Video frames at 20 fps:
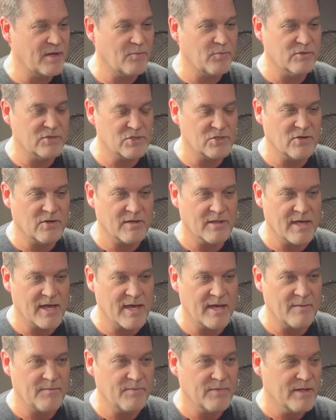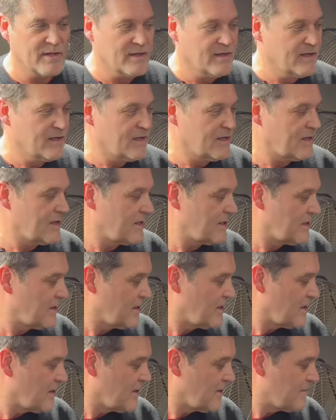up. We'll show you that. And
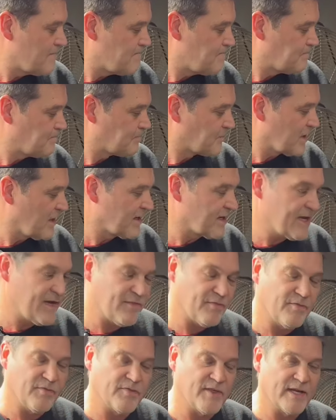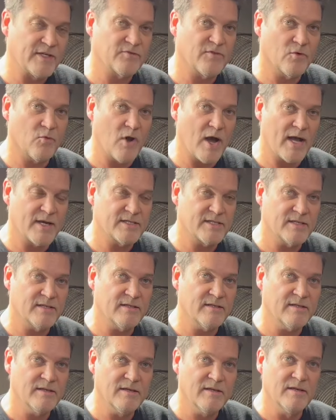again, thanks for
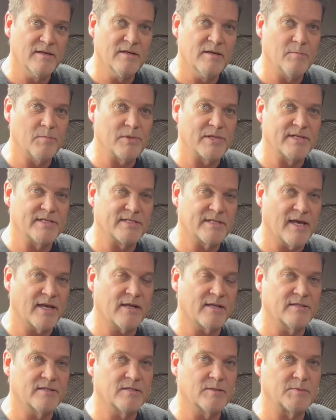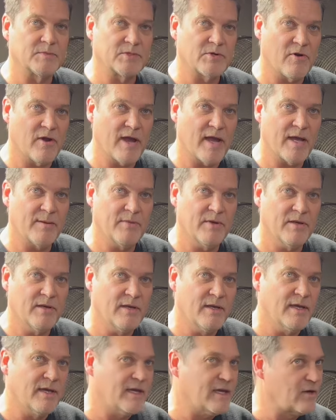watching. Please like and subscribe,
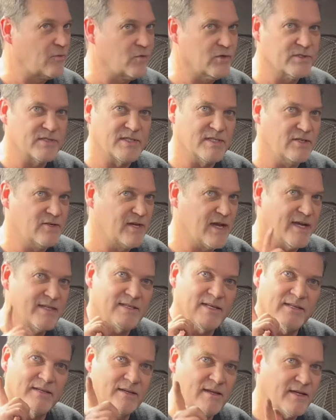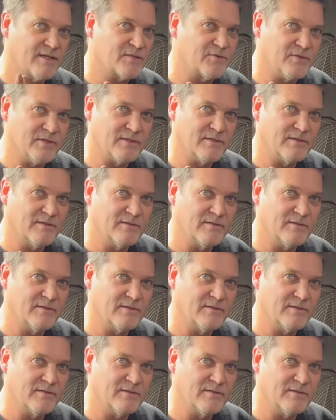and we'll see you guys on the next one.